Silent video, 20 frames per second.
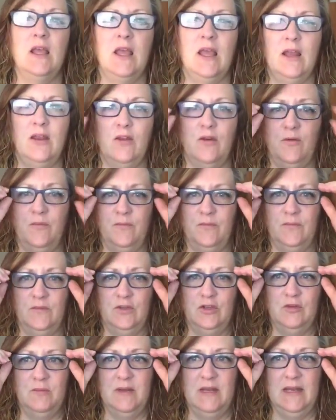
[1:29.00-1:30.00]
I know,
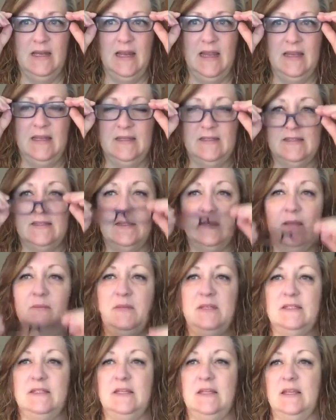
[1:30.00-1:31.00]
too many likes. Let
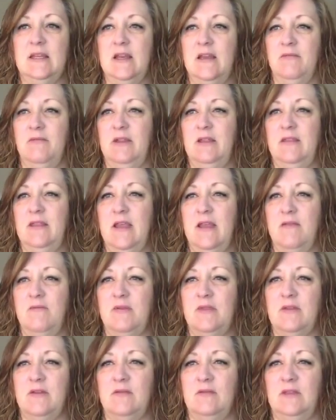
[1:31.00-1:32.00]
me see, can I read that
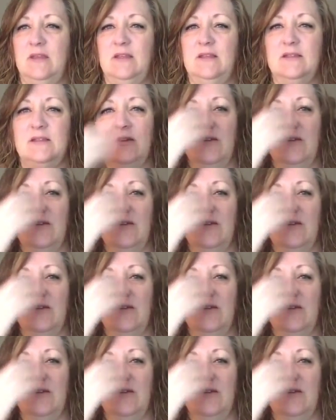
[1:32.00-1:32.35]
without these?